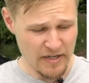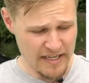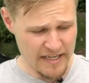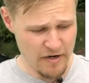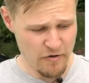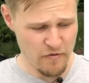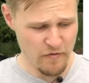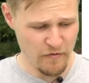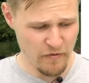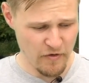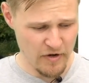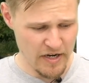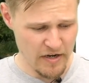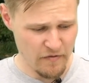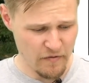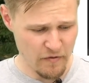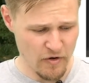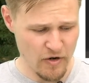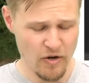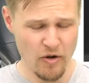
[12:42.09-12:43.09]
guilt-free
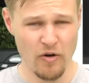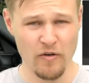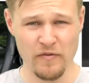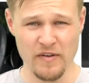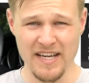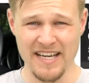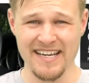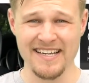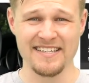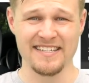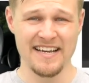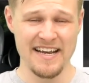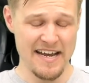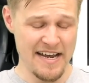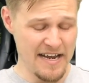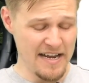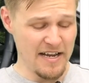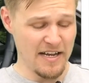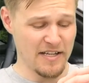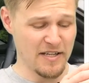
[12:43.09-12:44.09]
for a lot of years,
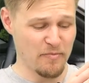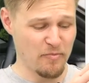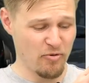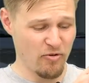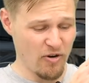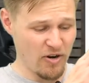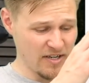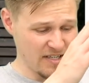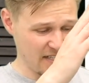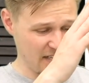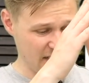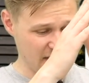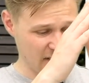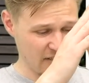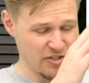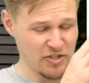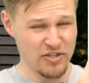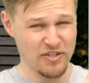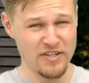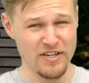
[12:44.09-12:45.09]
and the prices are
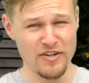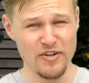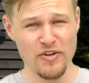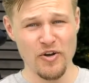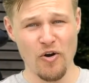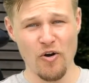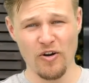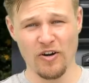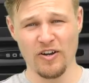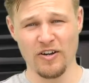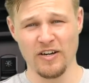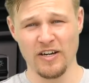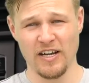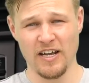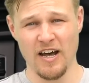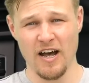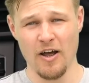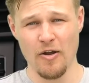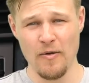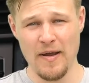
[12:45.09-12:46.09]
just not going to
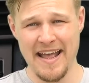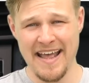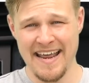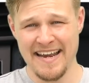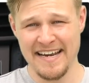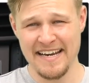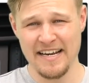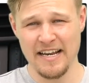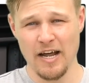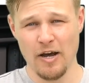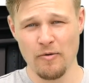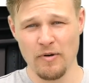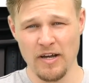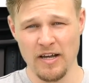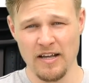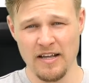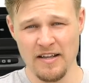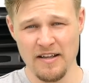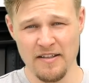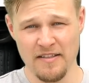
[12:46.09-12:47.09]
go any
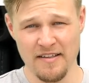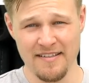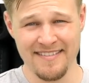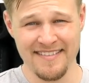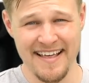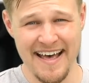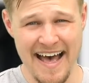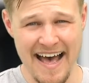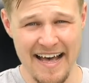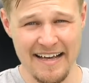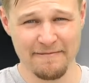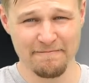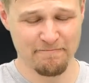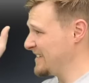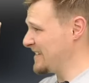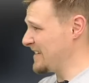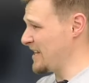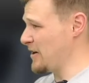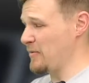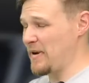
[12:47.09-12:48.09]
lower than that.
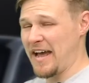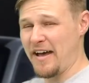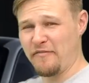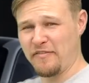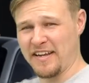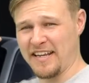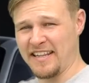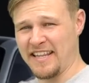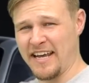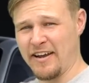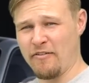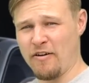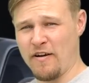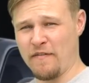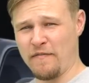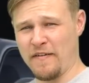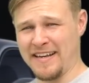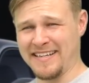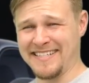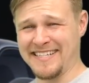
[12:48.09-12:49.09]
And there we have it. There are
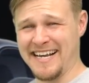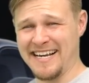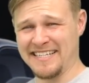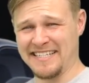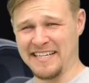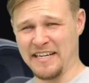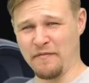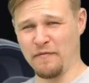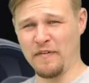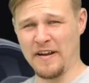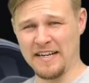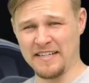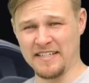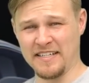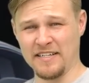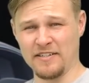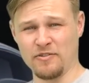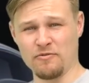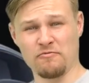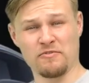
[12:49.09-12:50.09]
fantastic flat
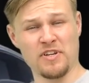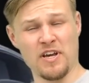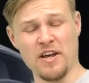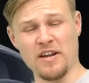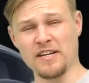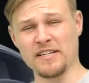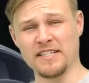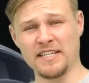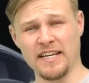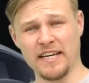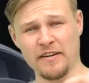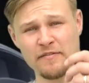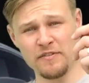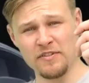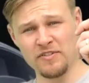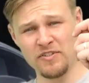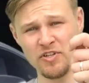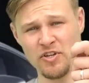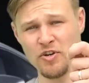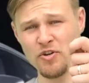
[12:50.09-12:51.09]
six alternatives
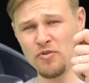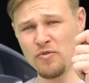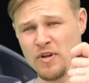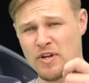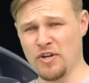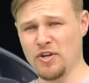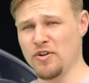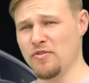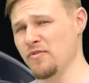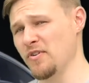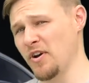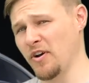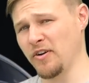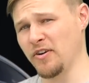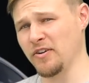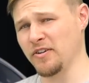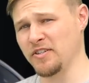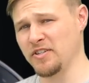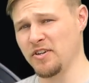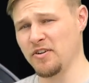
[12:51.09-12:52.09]
to a new
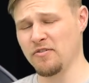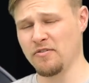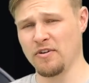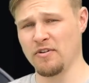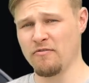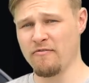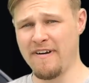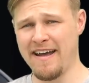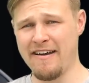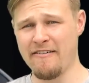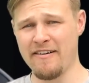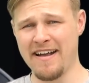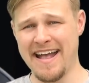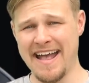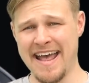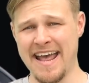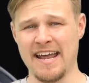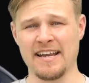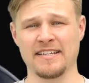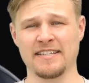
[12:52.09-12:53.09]
992 Carrera
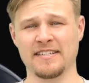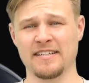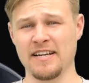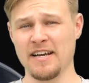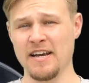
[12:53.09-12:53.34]
S.